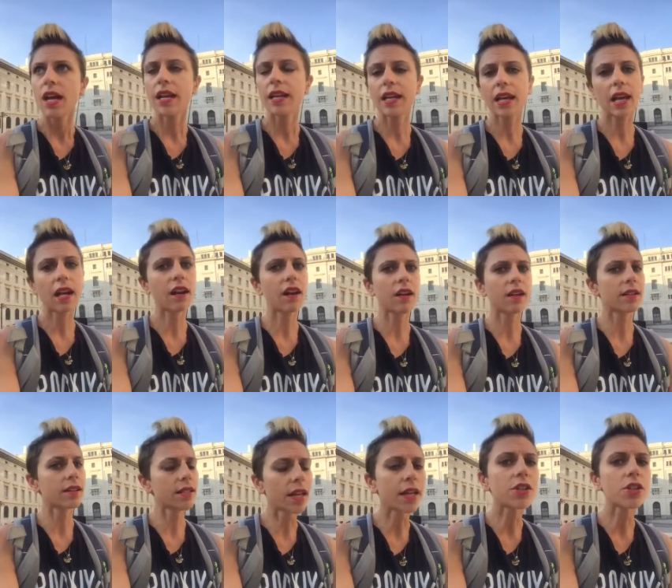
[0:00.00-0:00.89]
and care
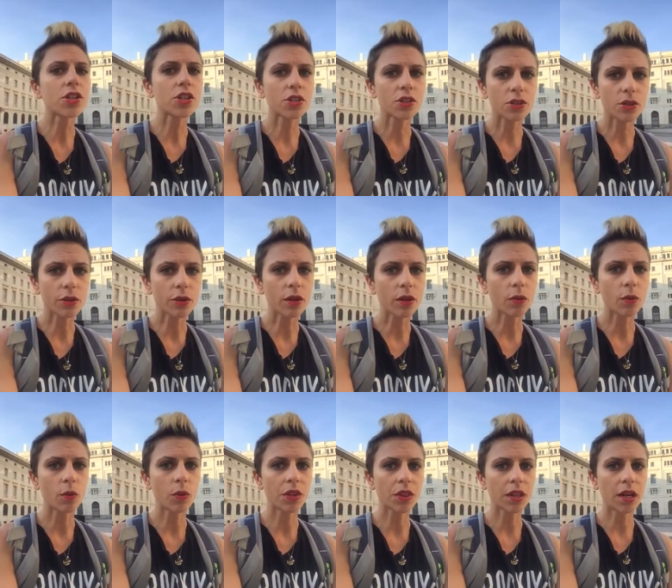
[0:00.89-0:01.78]
and attention to
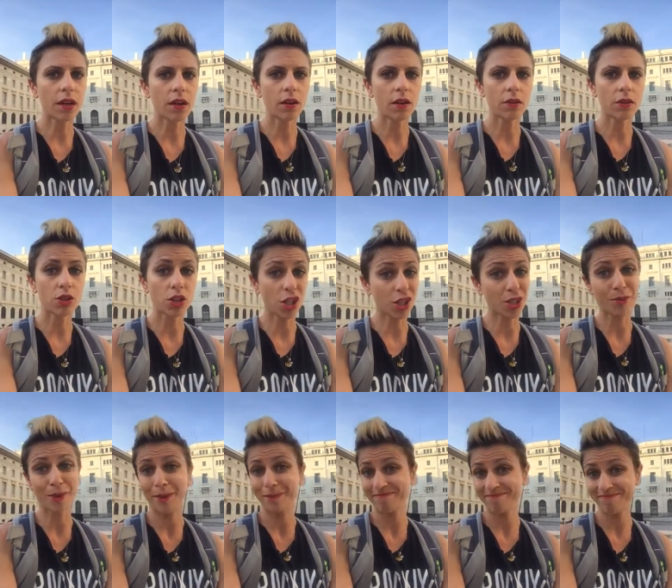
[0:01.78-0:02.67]
it without
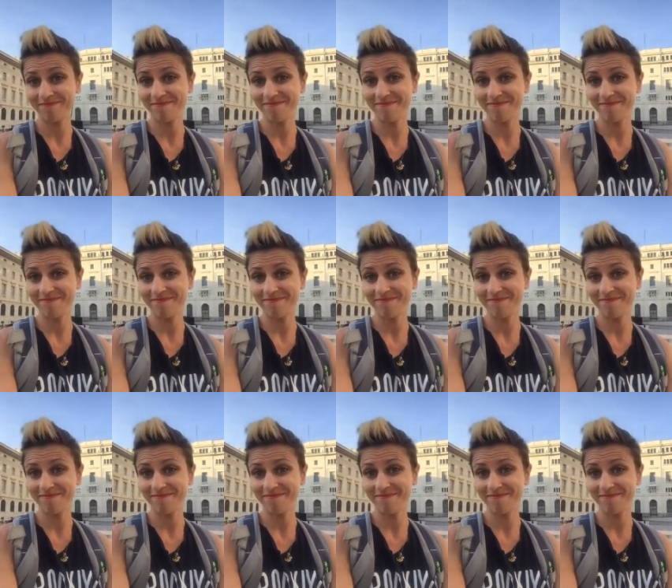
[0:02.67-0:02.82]
judgment.